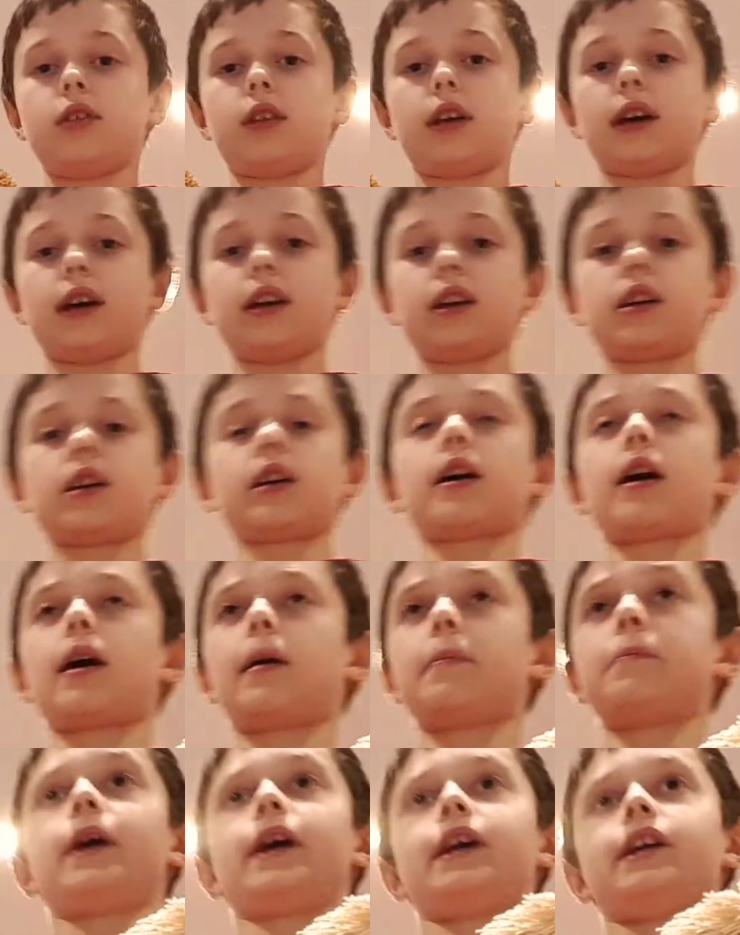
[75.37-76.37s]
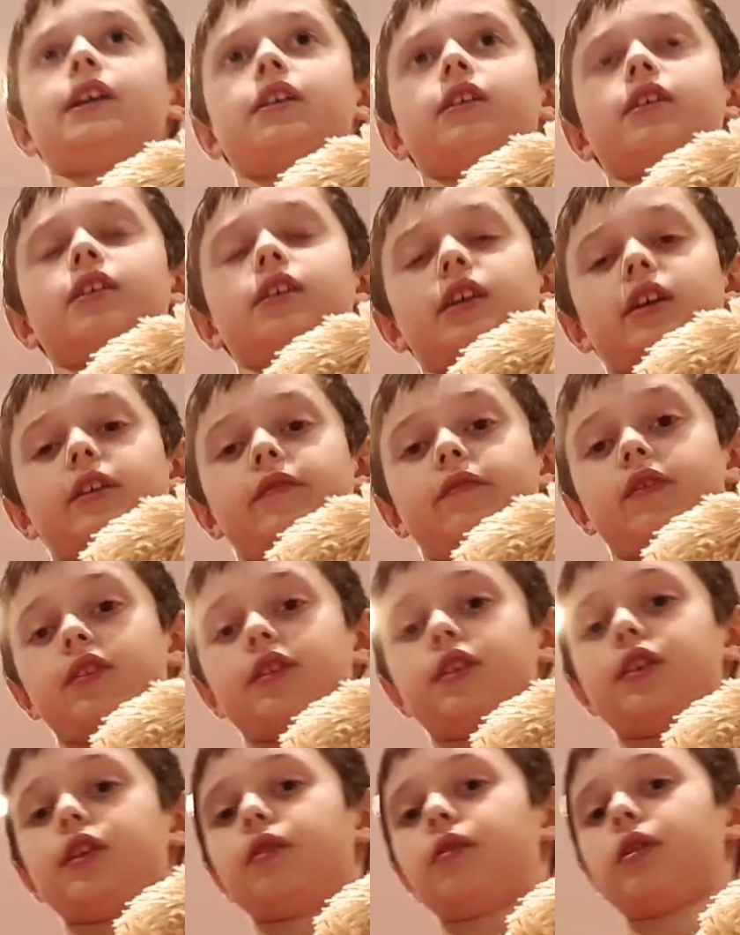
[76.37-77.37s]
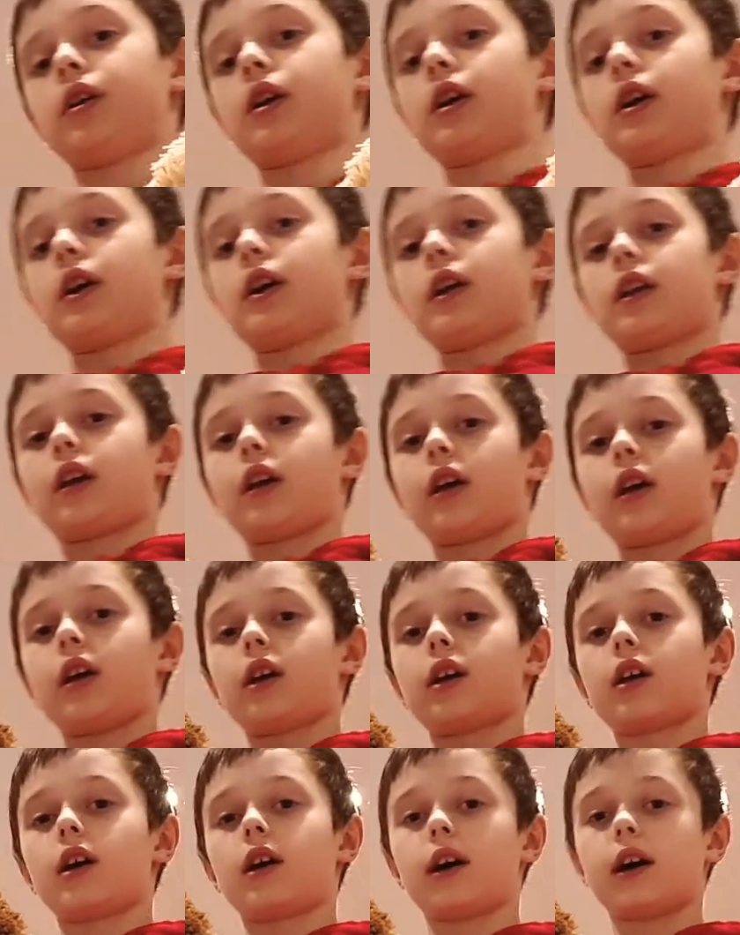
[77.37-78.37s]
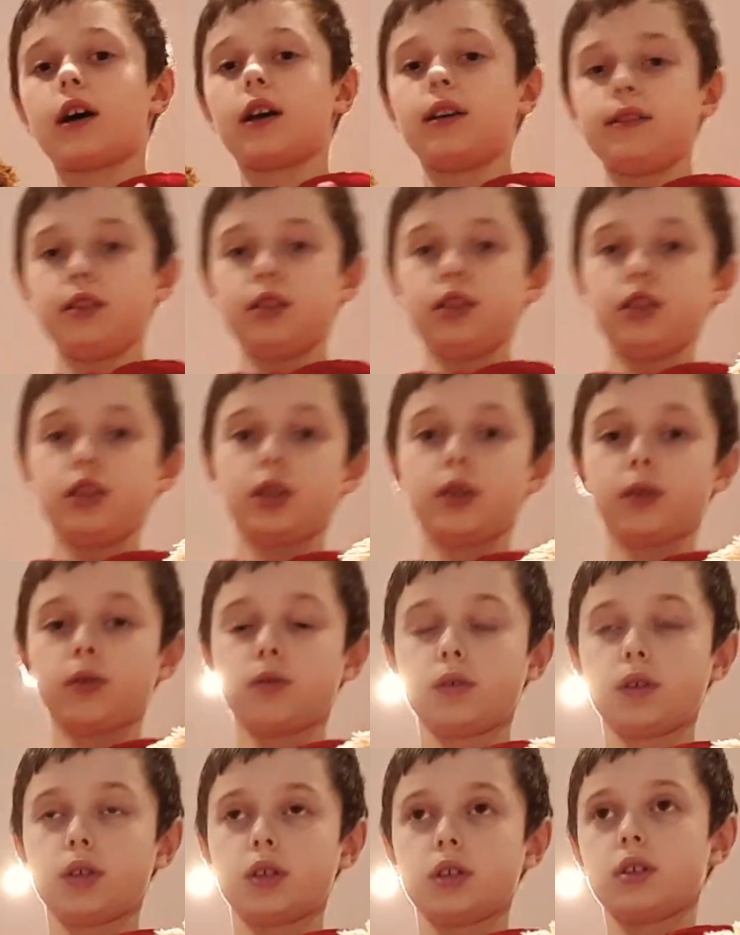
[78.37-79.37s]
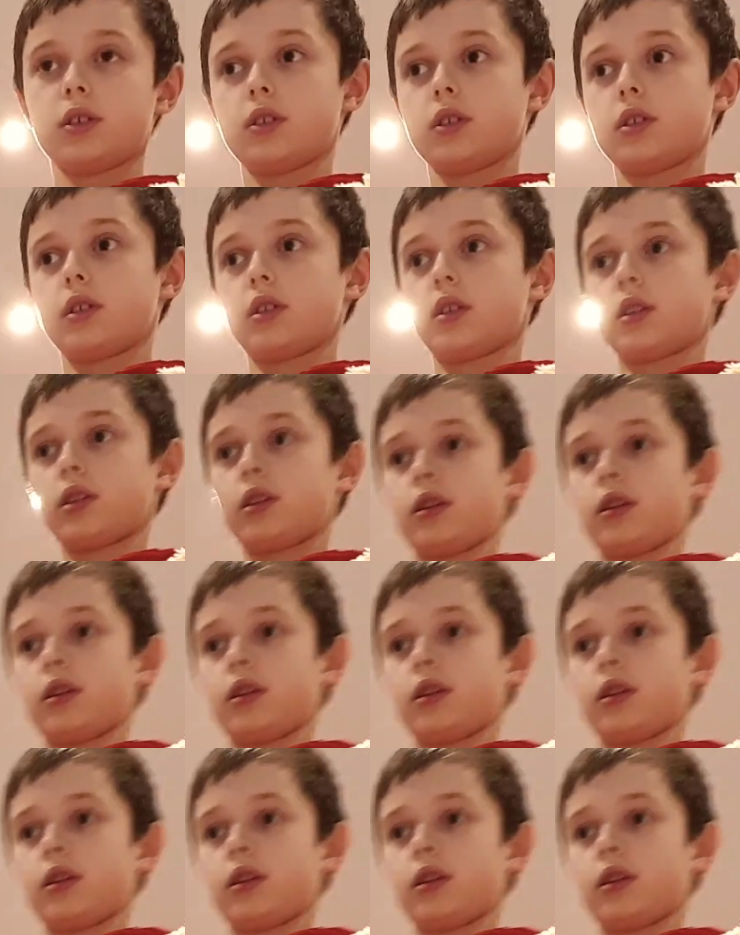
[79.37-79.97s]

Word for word: Like I might even do like a new uh,